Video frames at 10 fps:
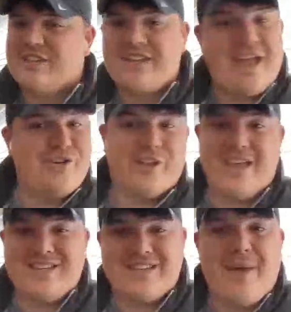The
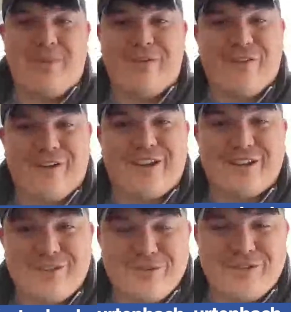schedule has not been
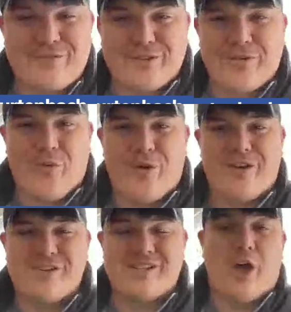very conducive to the
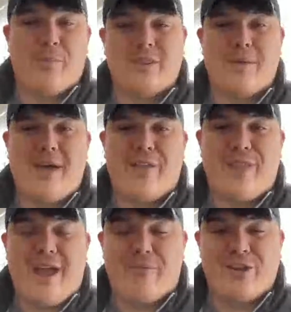Warriors and helping them
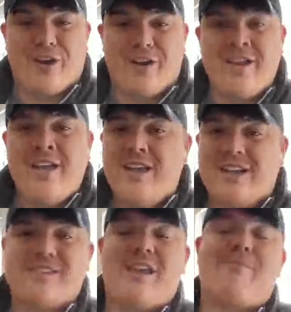out in that regard
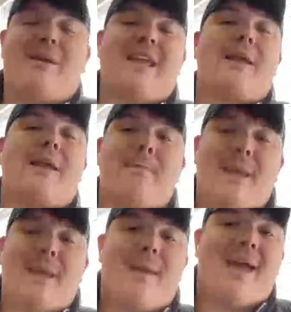because they've been
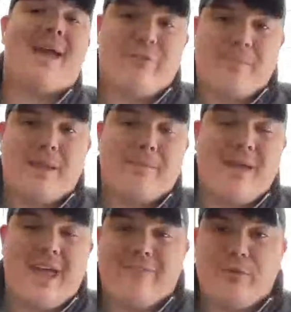getting big man after big
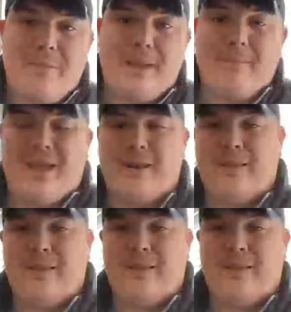man after big man.